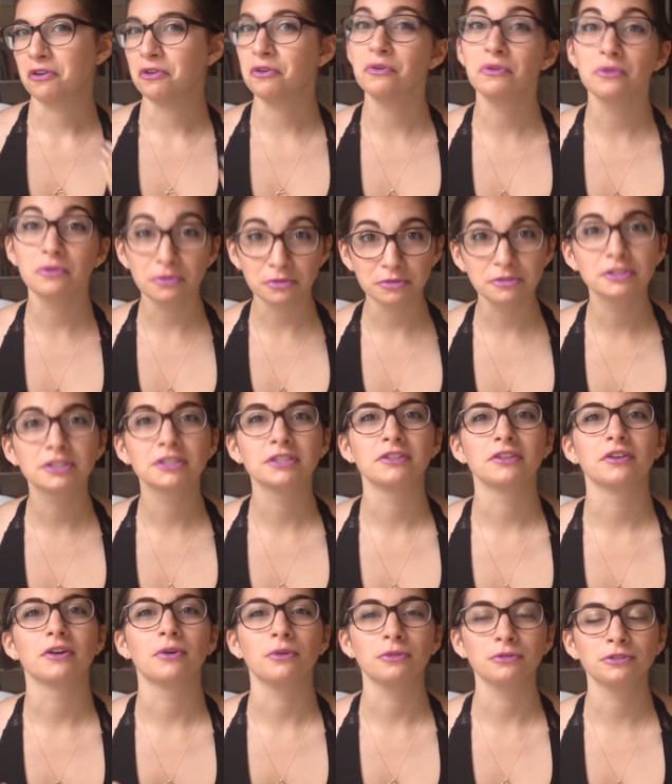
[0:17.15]

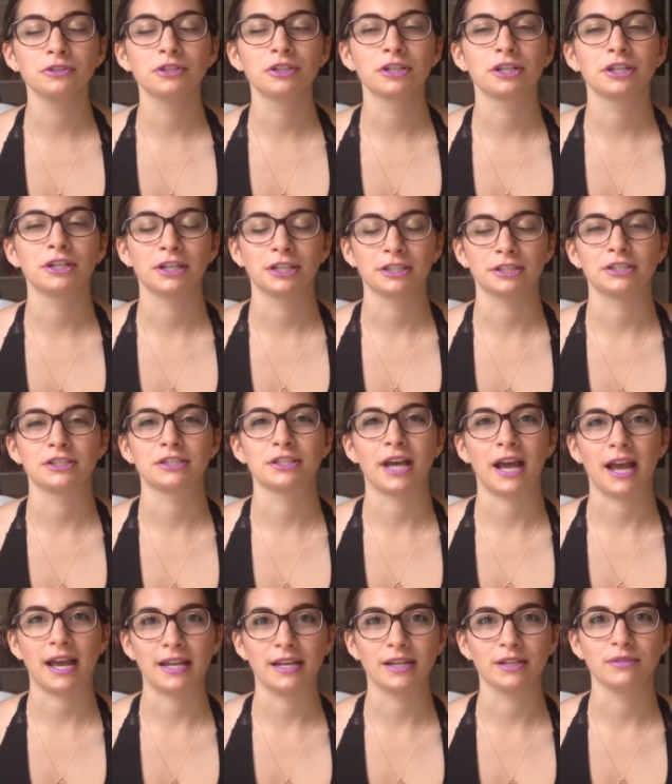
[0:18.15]
older collector's
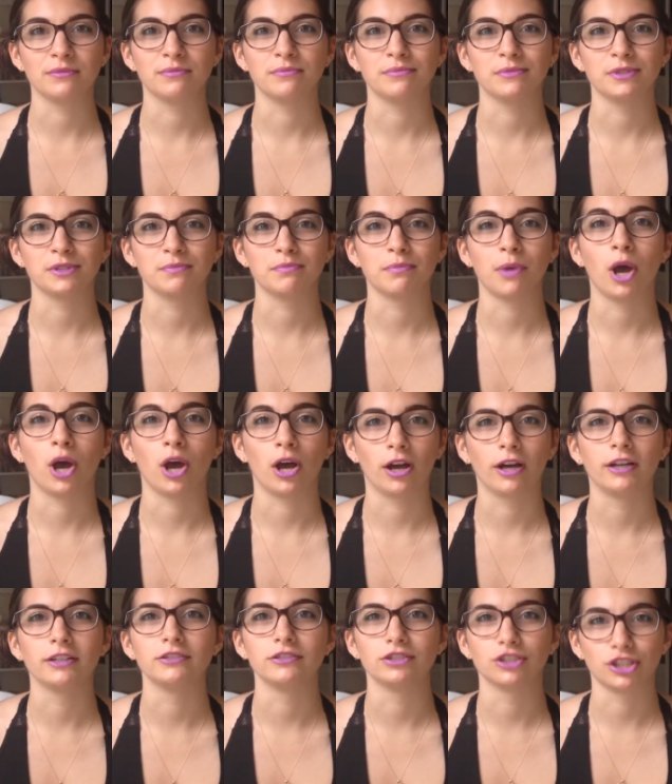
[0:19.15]
items
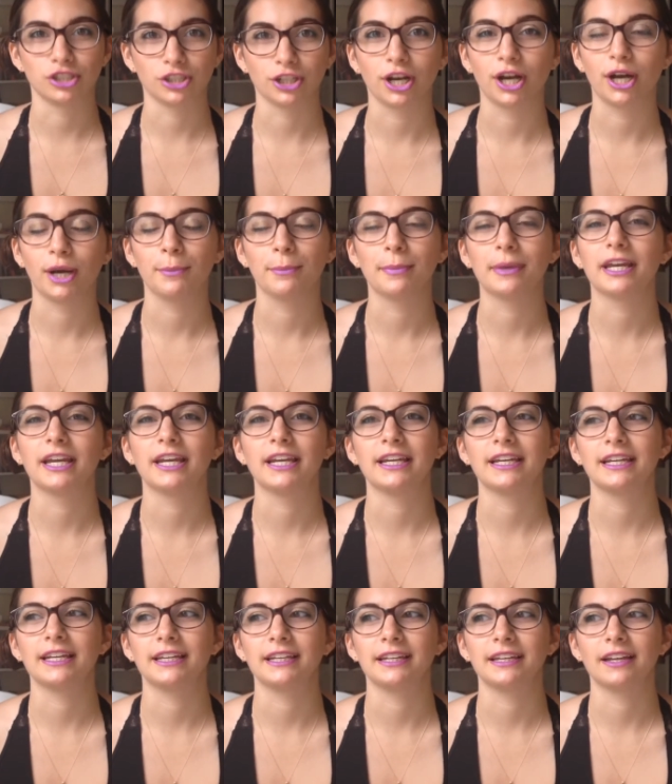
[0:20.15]
pawn shop
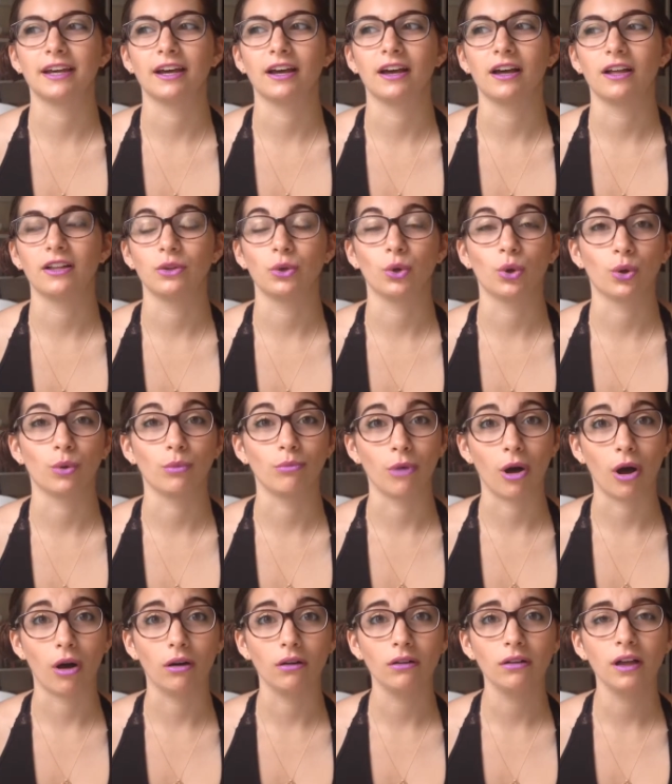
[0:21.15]
in a local
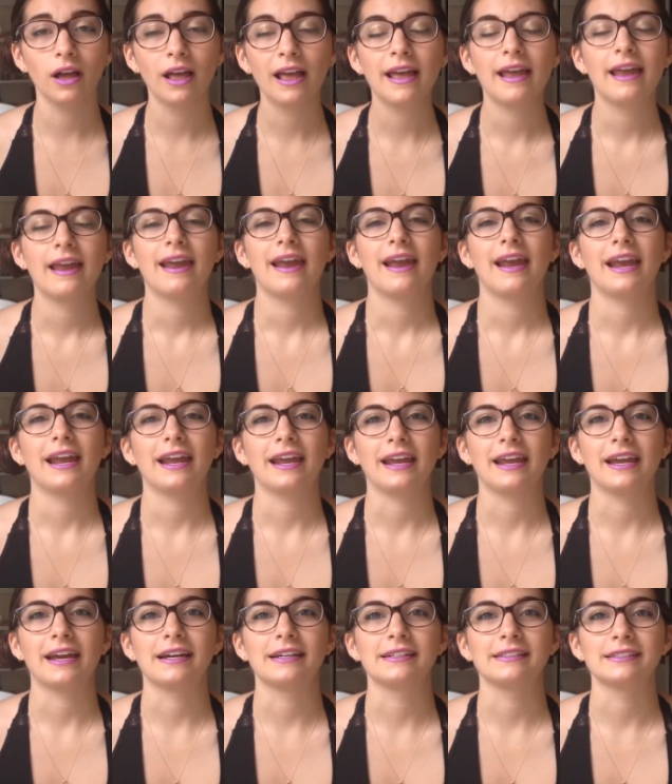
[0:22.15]
mall,
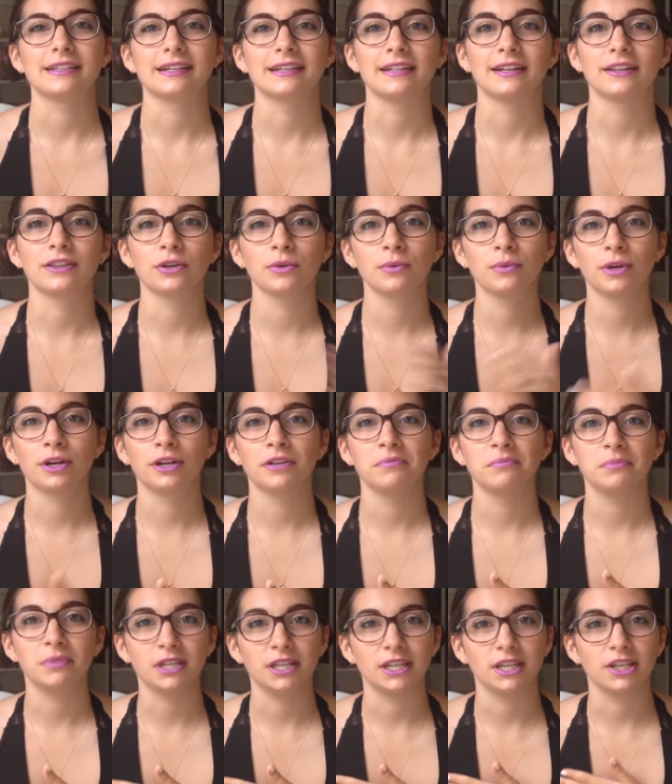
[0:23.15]
and another one
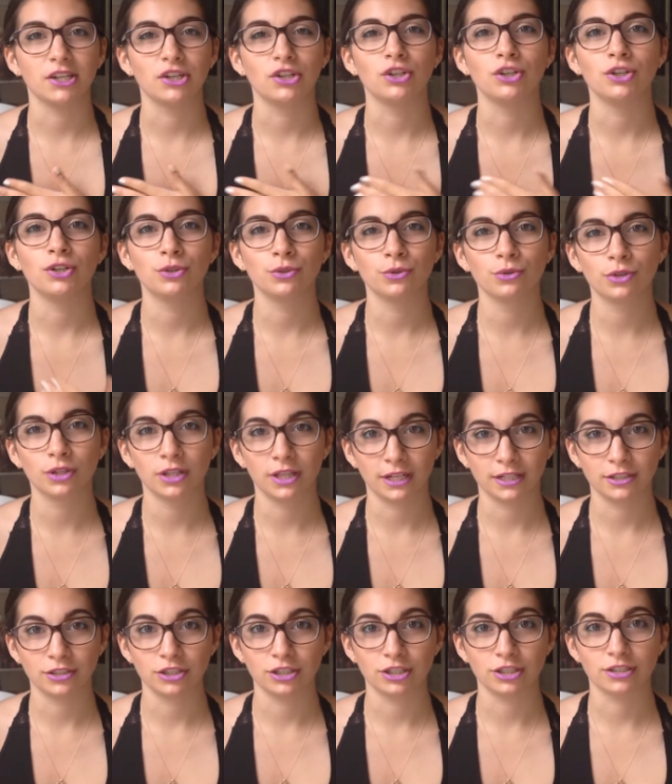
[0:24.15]
being a new
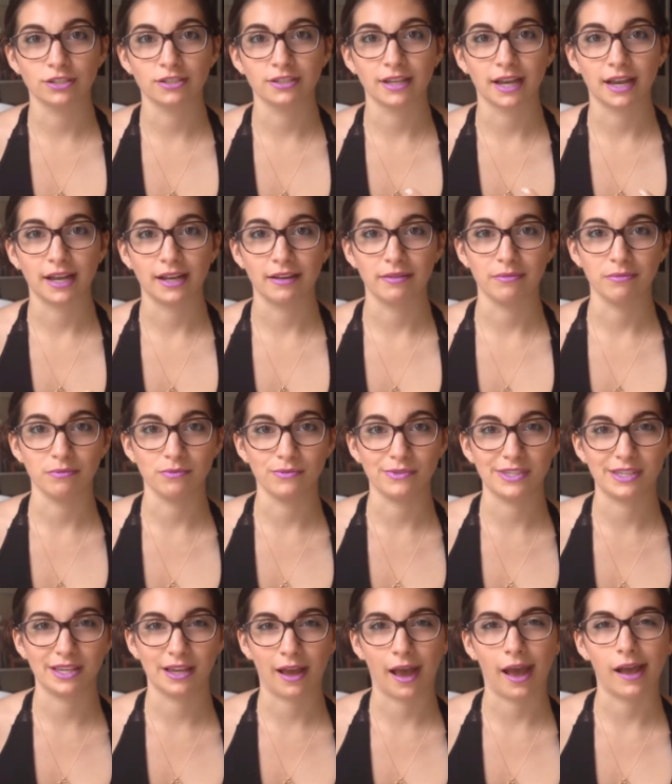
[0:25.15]
collector's
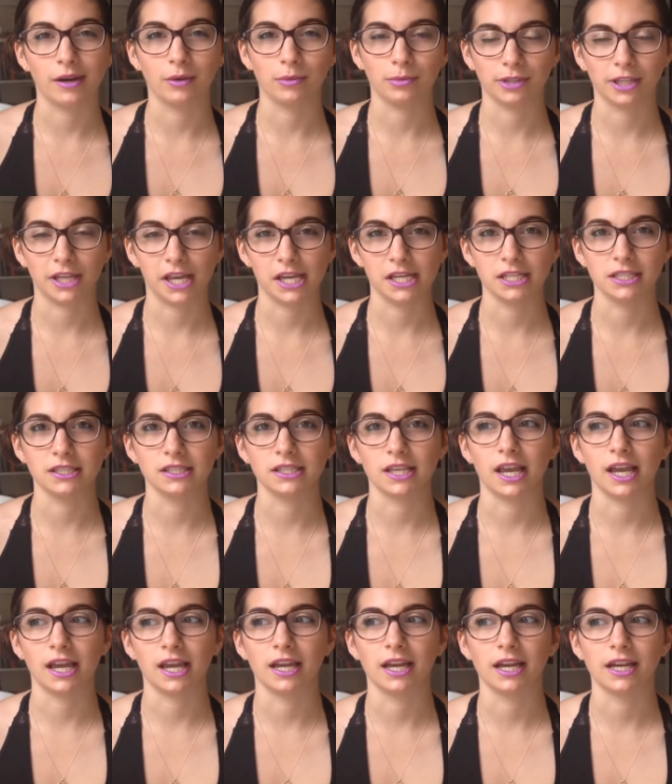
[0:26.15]
items kind of place
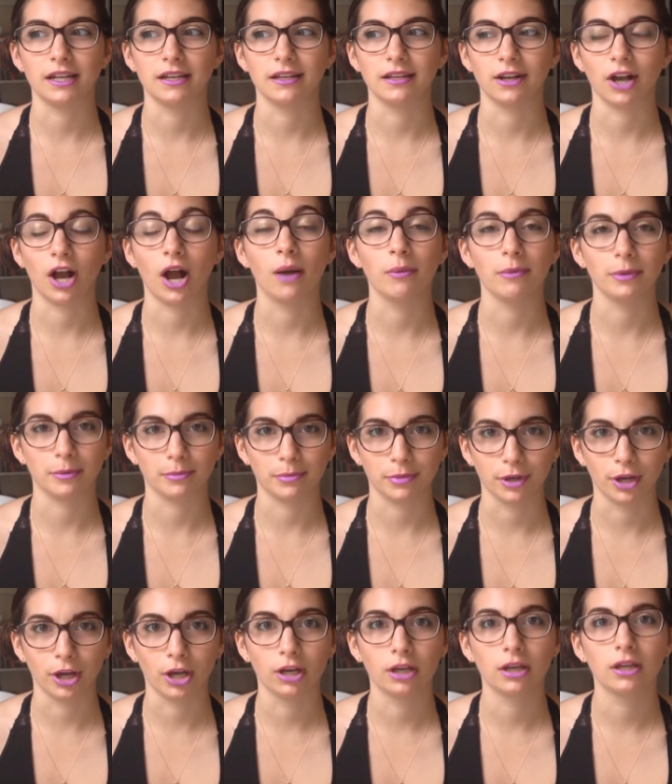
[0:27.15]
and comic
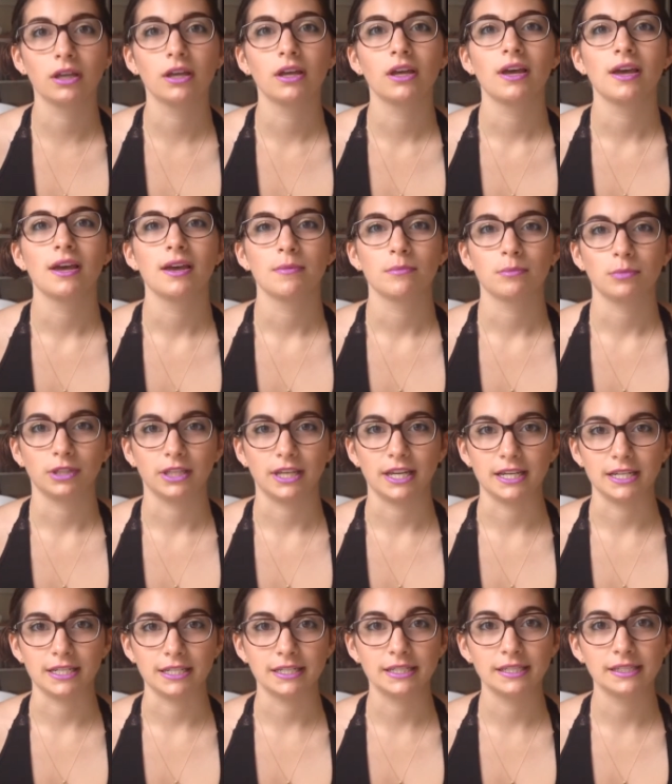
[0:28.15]
book
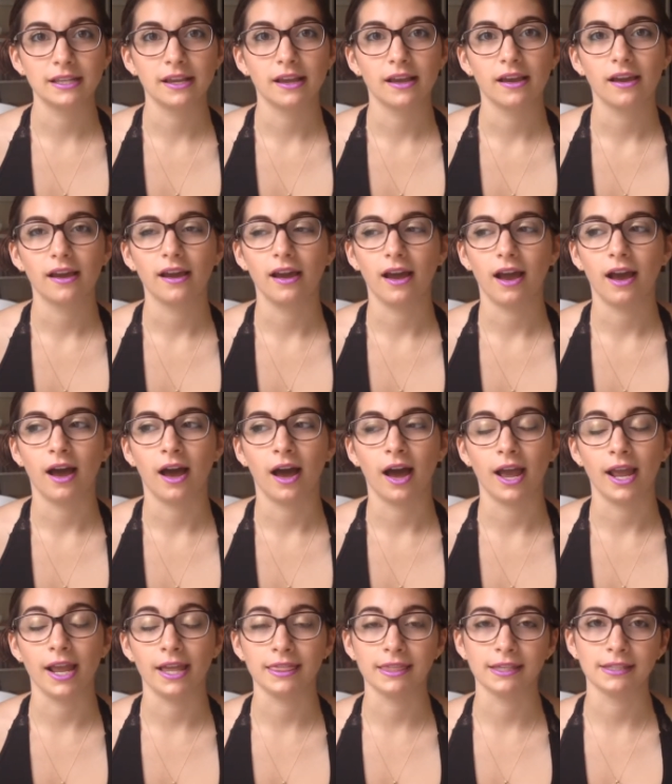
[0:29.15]
place
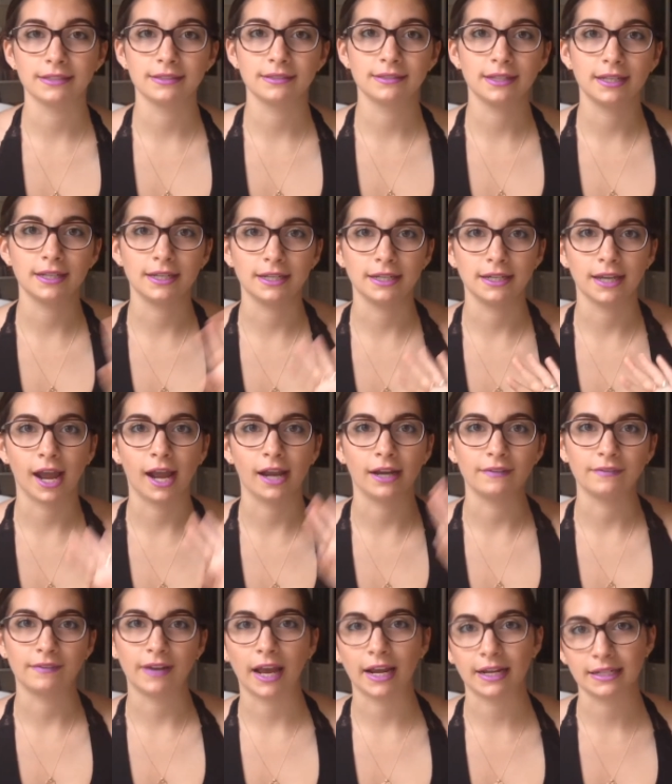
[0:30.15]
in the city kind
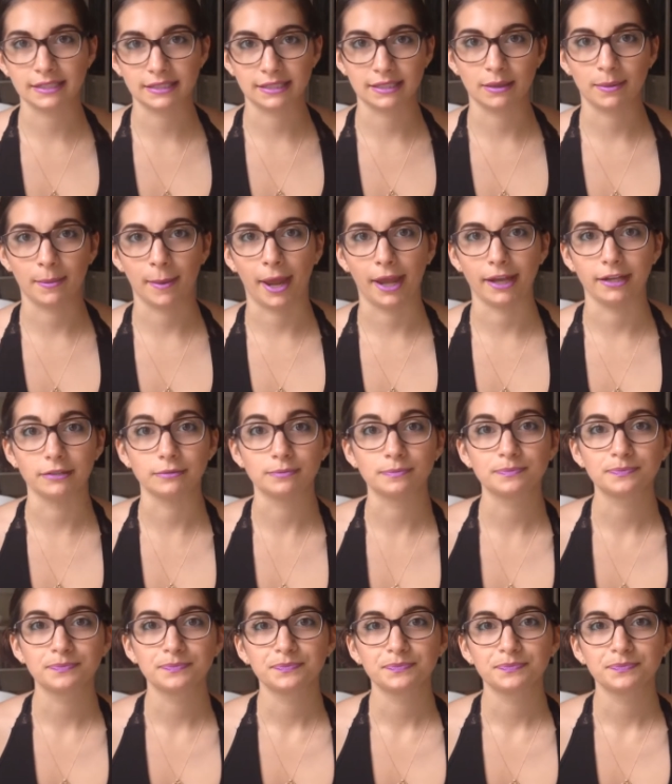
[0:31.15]
of next to mine.